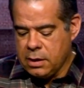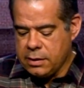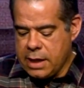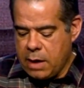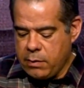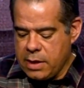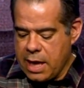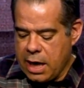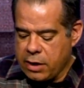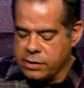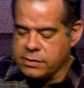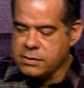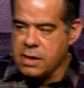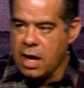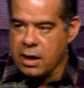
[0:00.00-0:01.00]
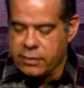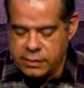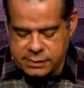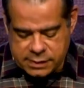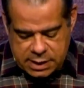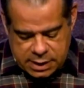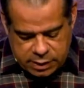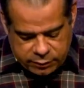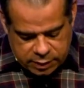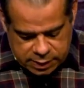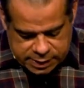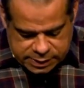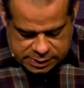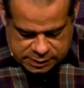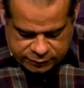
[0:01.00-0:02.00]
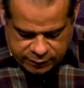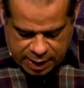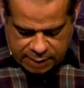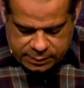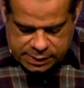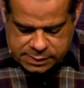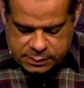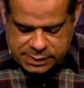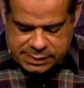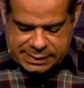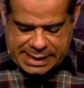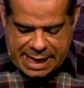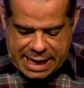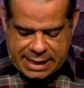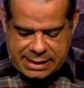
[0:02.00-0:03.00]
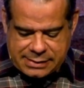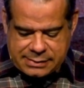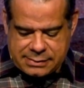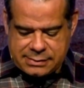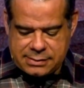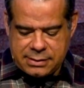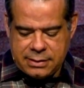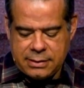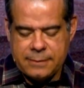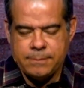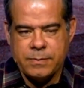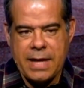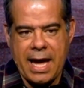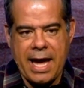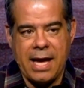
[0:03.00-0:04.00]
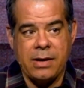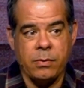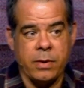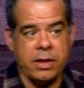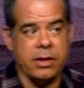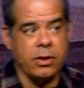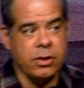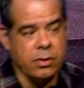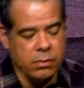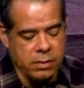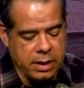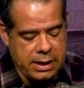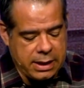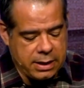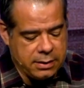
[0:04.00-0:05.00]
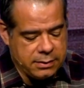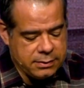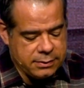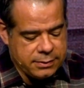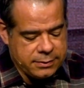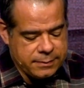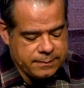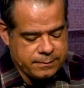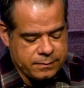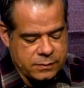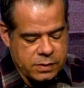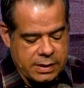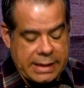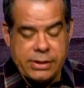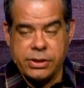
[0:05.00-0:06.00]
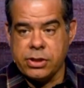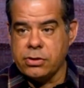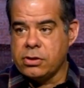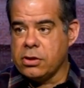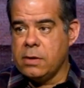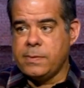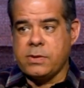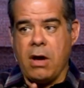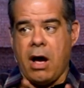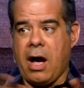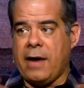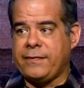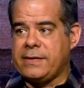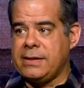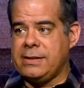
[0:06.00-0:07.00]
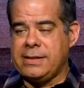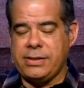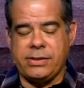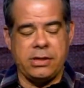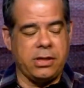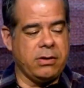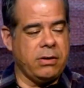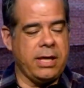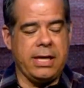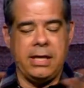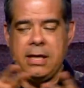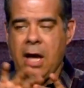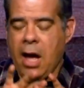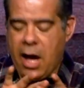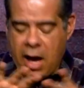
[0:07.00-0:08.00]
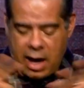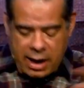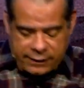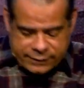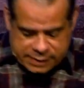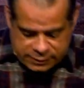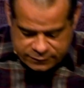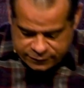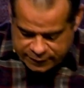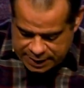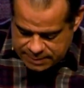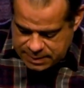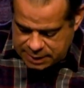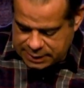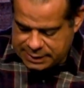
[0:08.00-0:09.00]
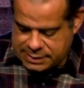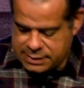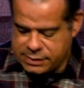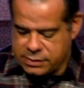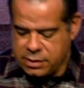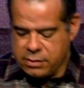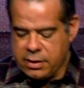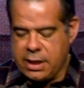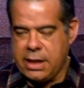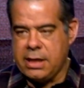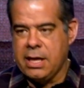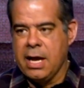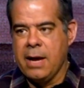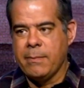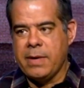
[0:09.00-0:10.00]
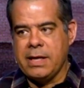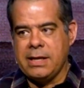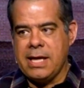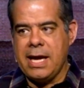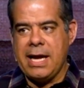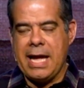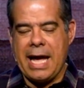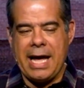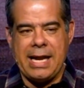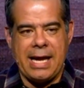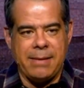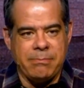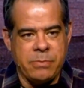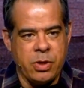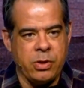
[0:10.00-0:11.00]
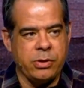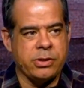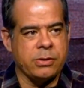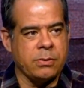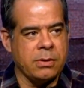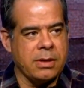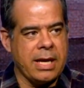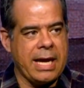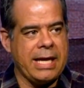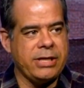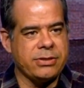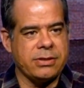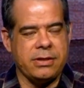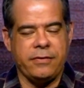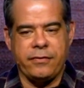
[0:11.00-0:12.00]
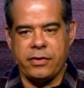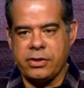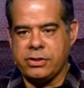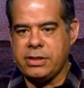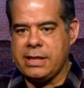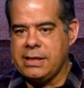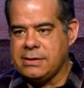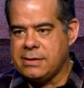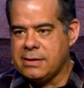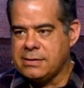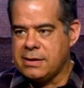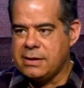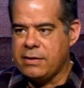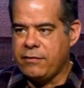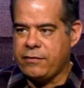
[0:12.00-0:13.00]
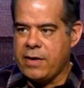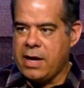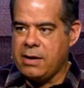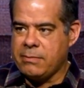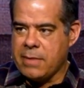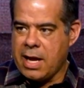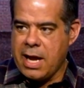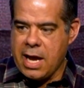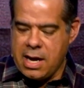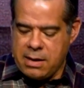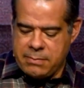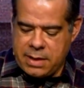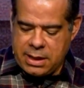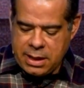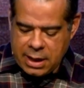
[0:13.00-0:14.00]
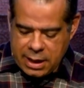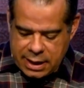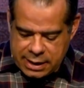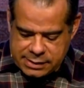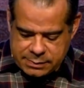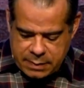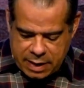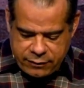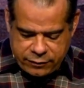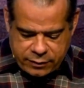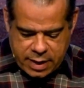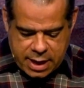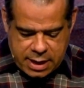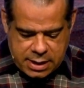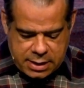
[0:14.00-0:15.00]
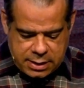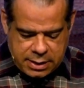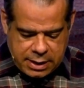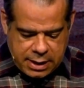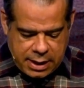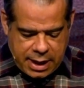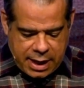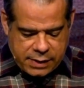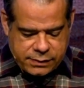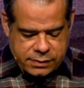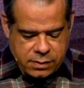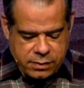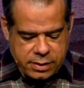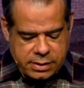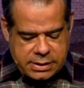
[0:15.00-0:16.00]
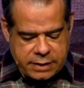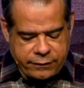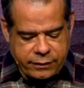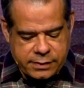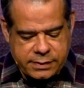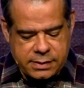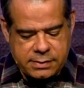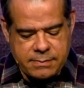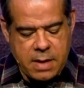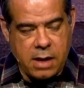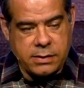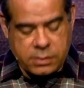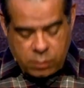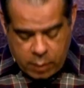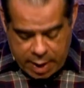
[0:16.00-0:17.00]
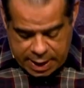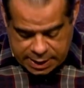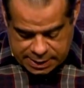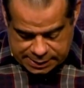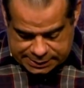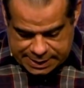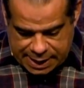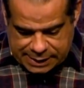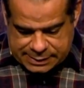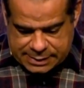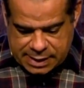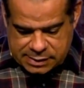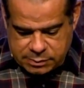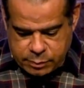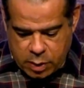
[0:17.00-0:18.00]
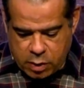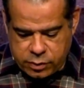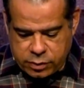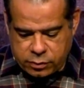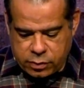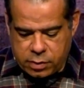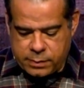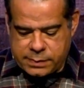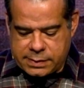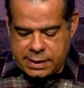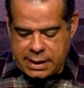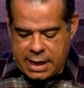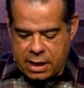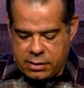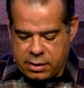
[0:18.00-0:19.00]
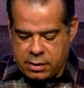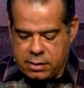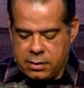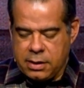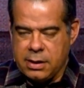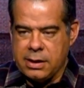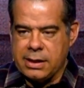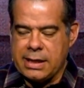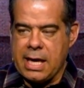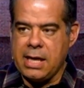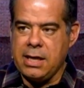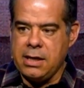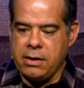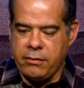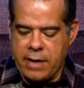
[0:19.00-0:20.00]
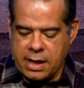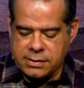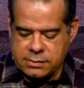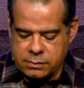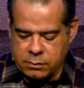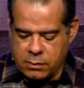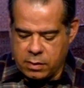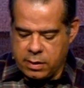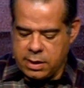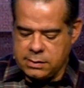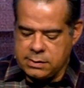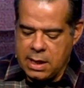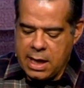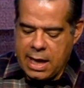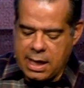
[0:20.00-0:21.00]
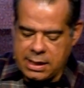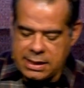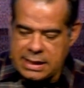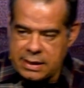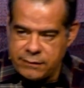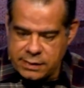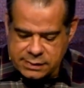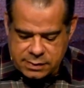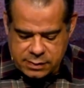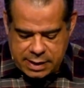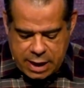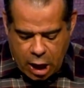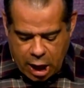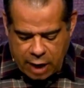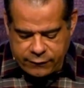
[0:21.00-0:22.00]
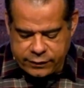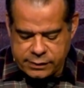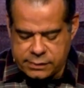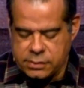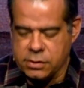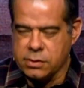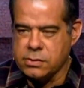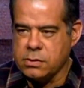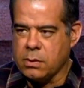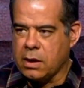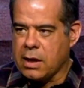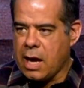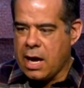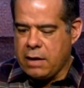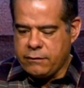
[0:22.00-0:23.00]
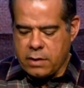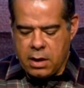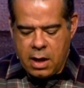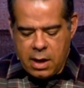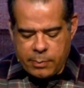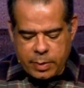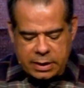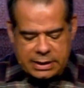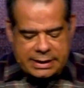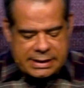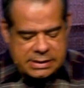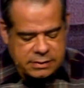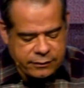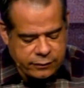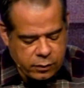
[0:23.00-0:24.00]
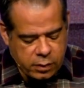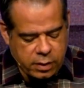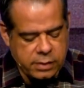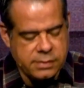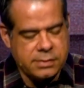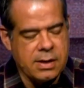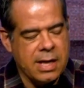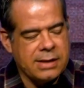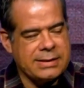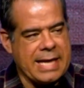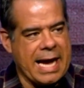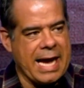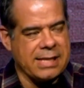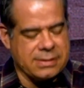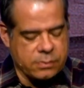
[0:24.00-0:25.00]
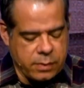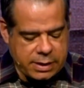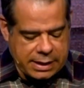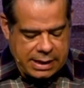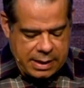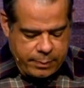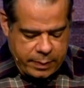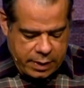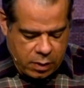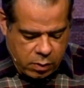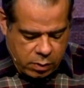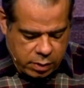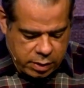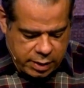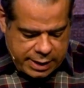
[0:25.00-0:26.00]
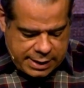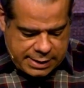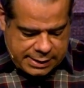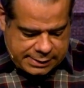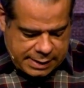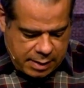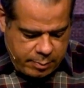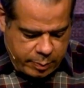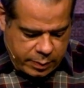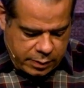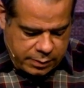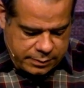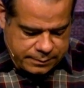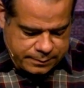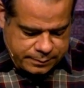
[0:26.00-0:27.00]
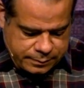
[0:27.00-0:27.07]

They were the aristocracy, the religious families with status and with authority. These two groups often disagreed, often vehemently disagreed, but they had a mutual hatred for Jesus, and the friend of my enemy is my friend. And so their differences melt away. And the text says both groups together get an arrest warrant and give it to the officers, who are kind of a police force tasked with keeping order in the temple.